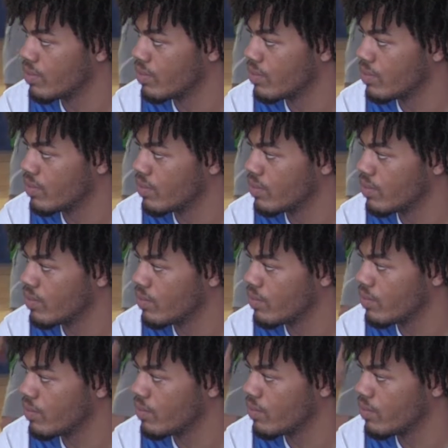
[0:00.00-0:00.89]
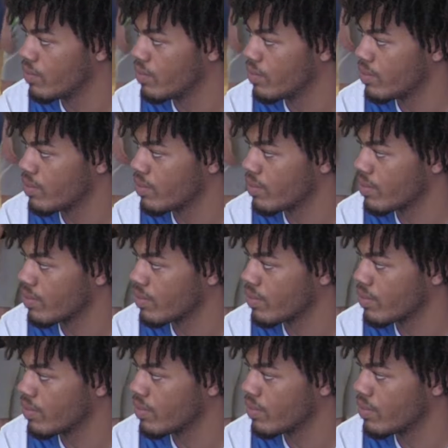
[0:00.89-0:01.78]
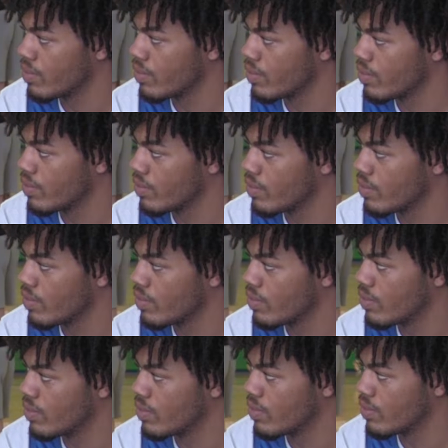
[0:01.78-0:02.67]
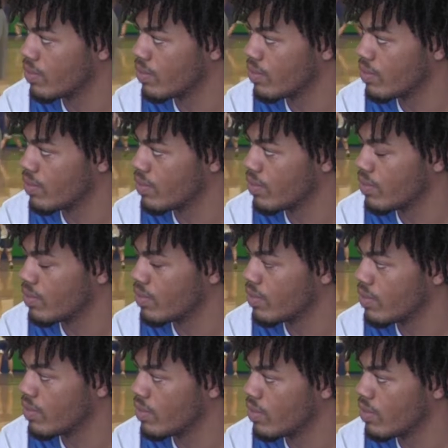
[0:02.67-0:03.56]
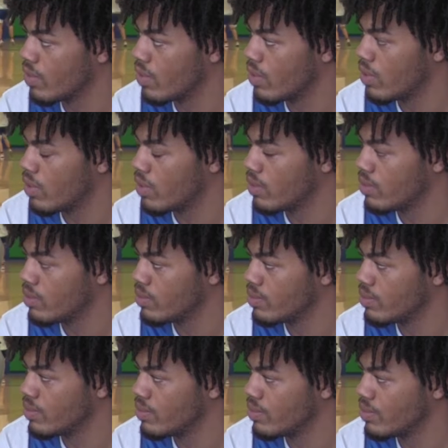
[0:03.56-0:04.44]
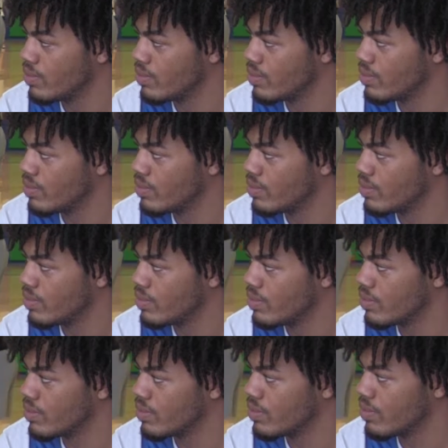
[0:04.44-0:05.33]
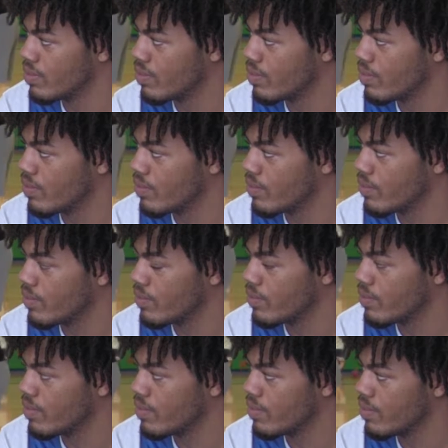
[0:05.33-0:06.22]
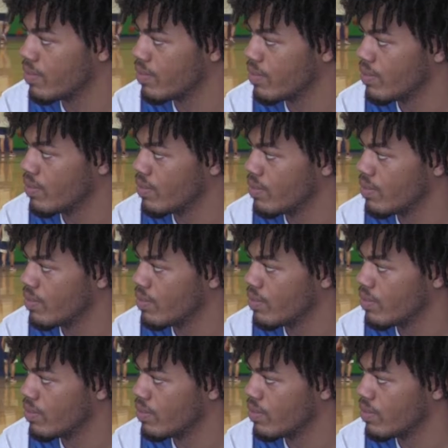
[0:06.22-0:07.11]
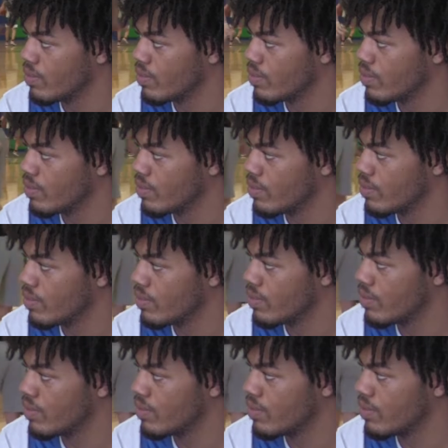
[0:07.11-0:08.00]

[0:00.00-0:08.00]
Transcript: (not speaking)